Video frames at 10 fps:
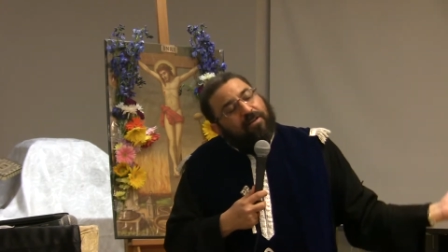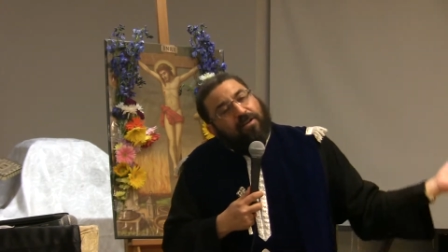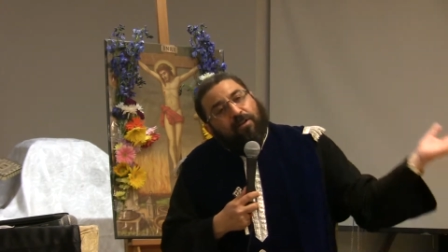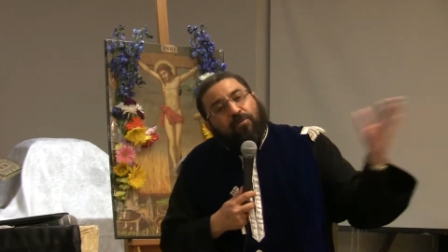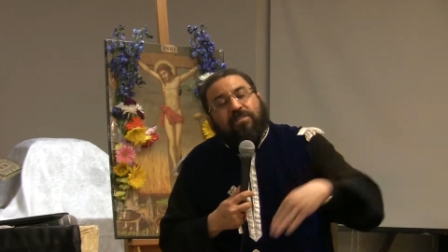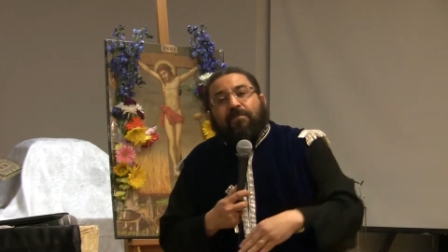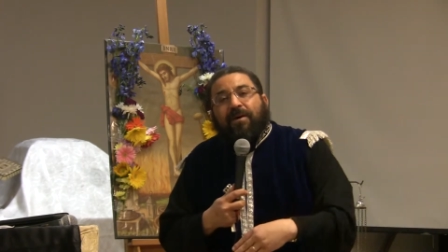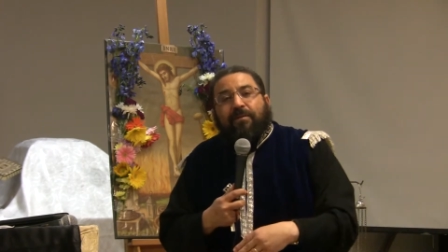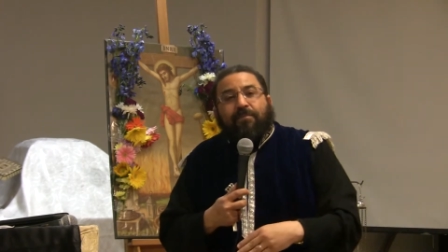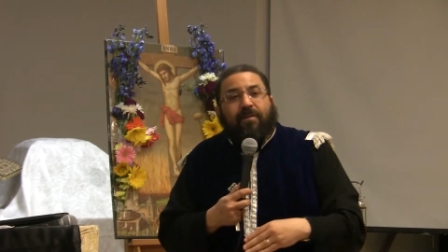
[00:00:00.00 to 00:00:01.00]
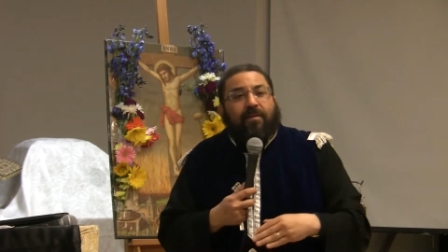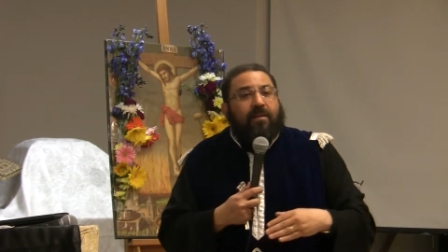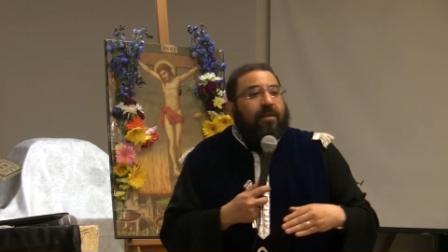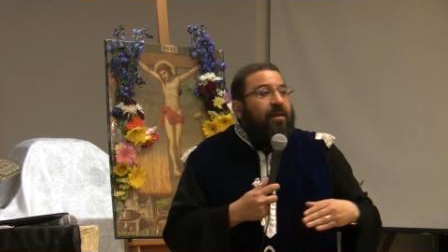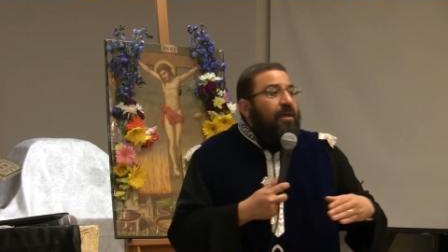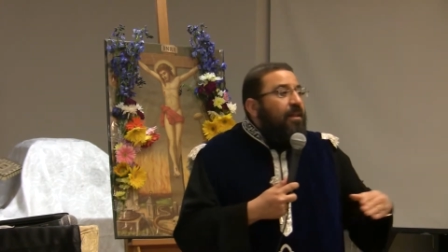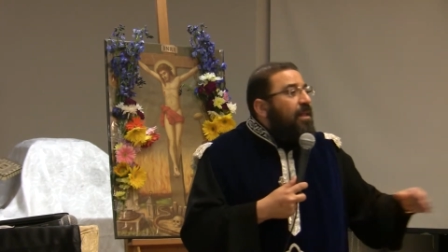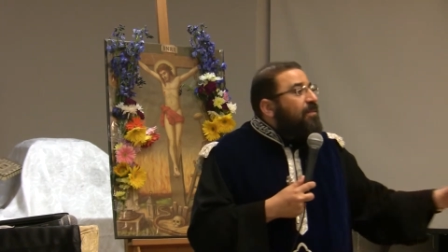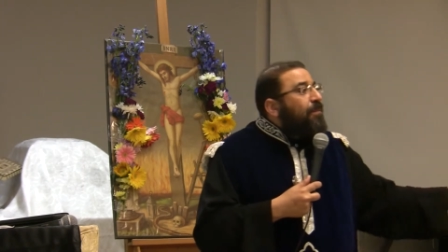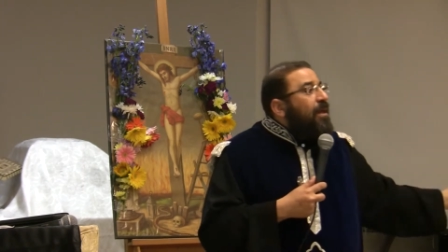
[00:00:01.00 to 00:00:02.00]
Close the Bible,
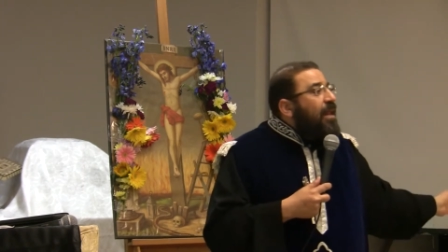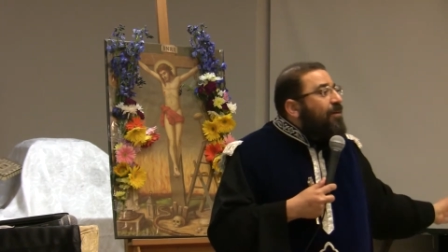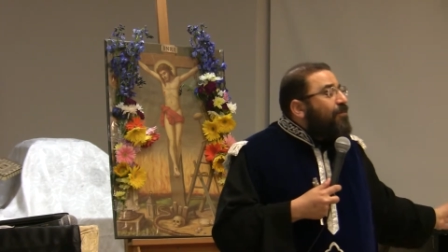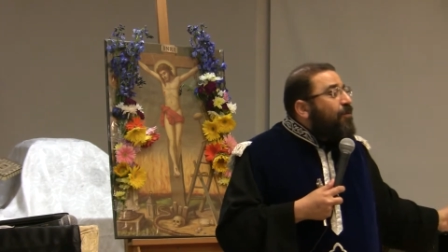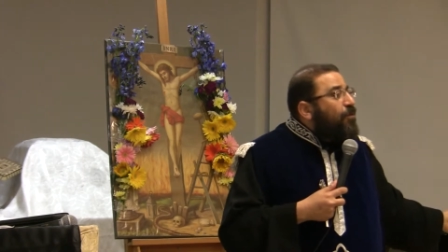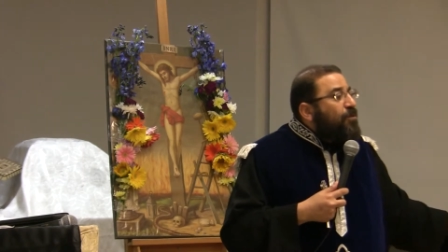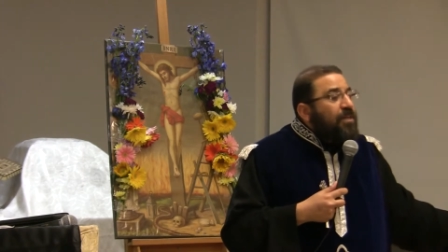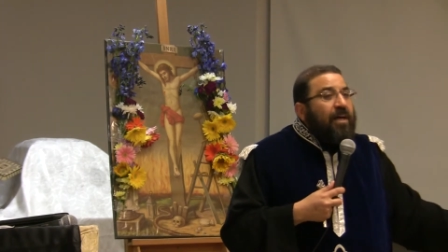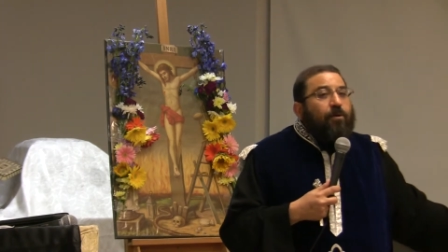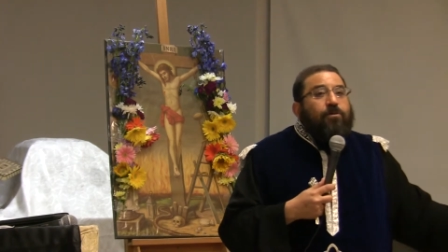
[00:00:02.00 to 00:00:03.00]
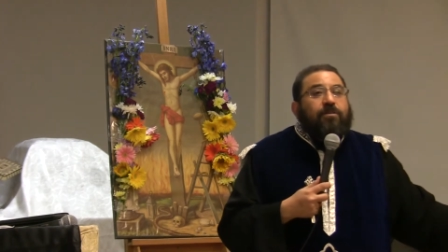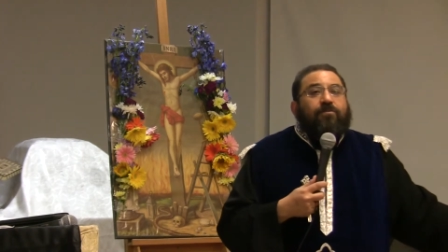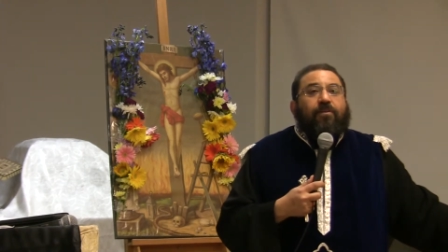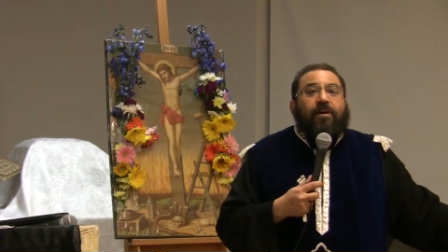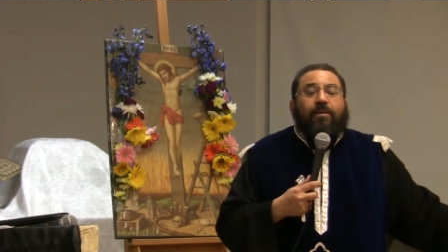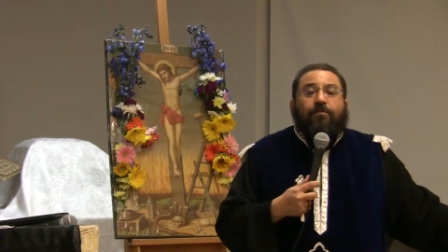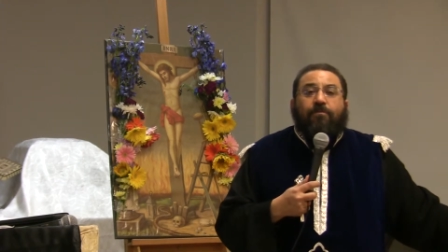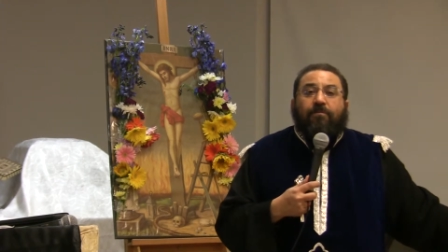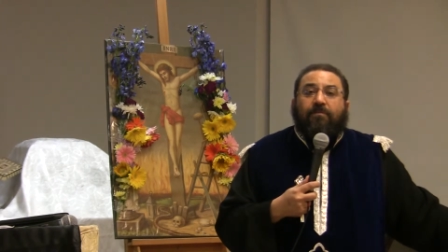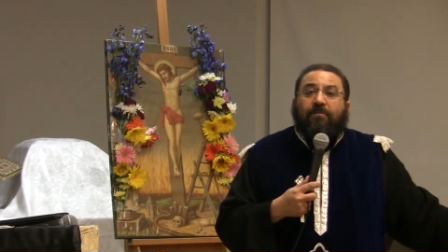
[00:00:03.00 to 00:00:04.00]
let my life goes and crucify you
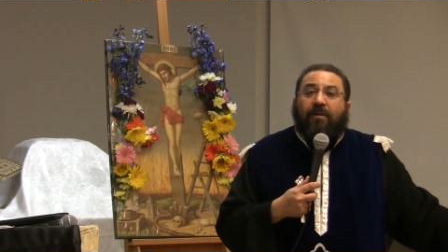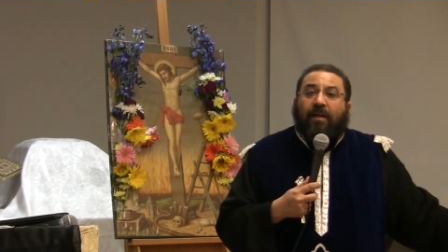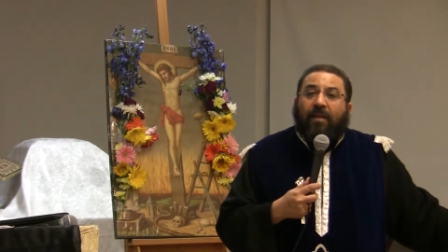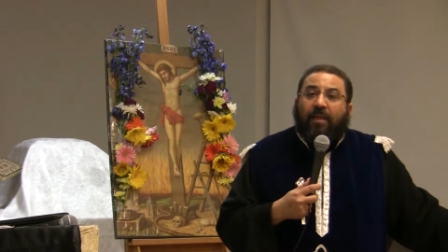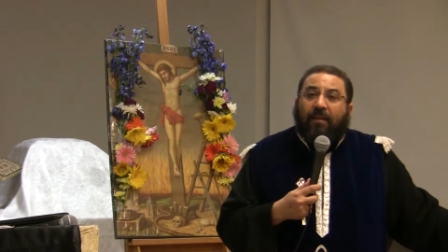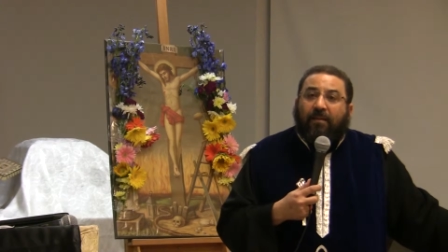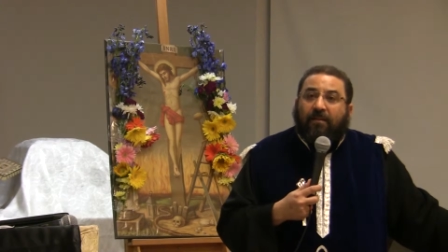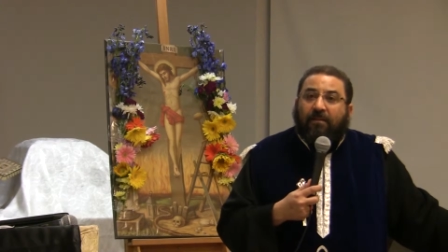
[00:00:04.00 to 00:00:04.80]
again.